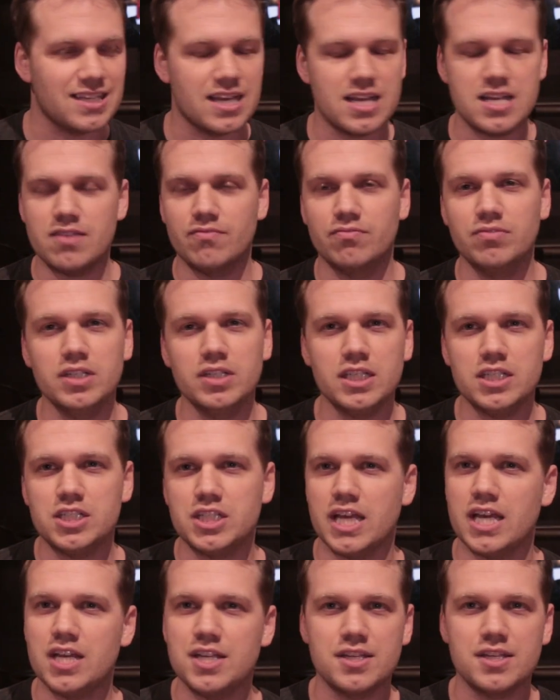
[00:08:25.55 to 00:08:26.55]
It really
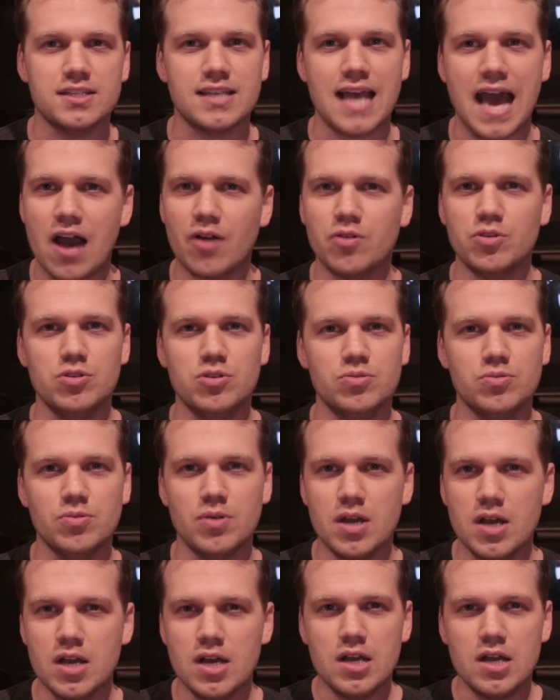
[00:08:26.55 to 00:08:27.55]
changes how
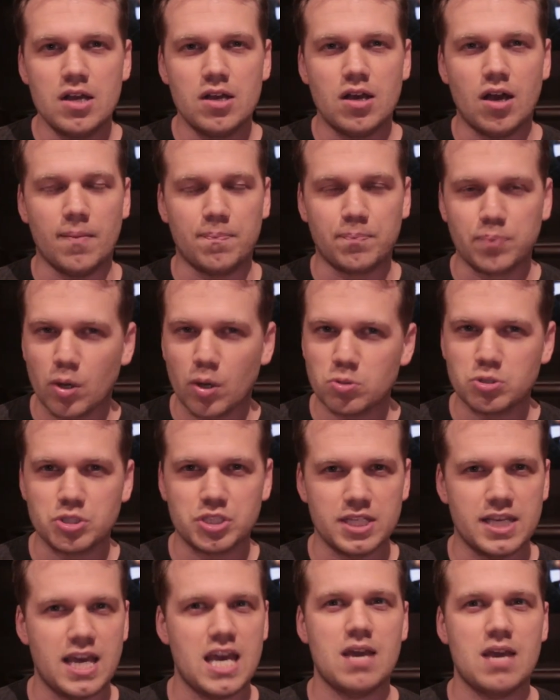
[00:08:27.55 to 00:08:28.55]
you
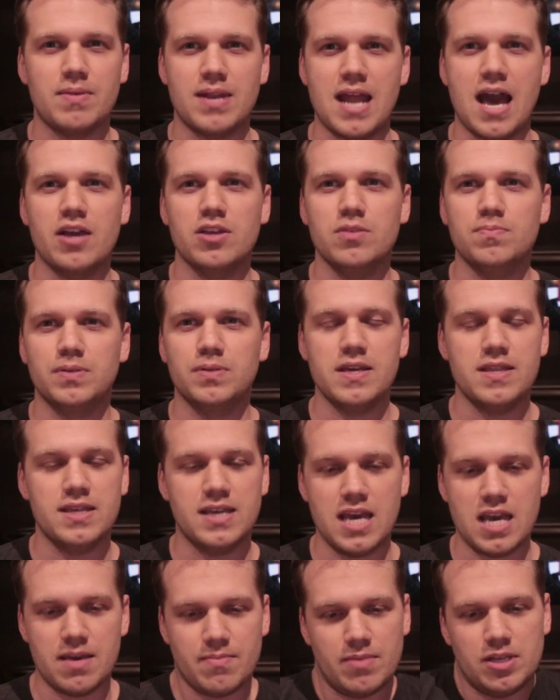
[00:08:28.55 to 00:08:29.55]
approach the game and how you play the
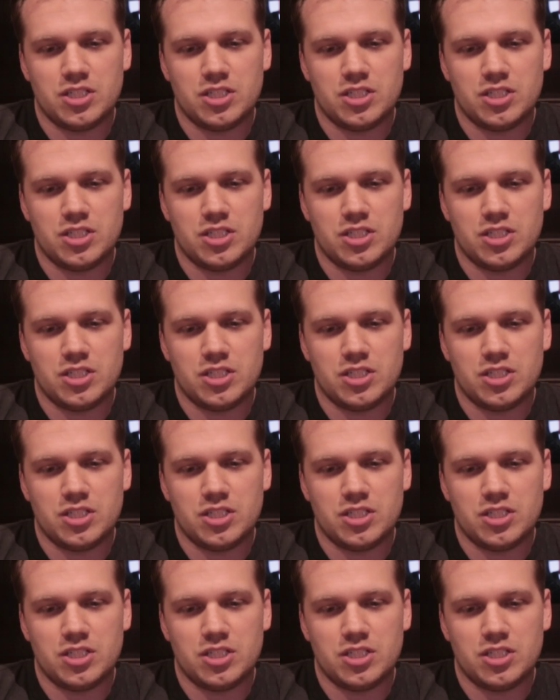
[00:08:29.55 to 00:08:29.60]
game.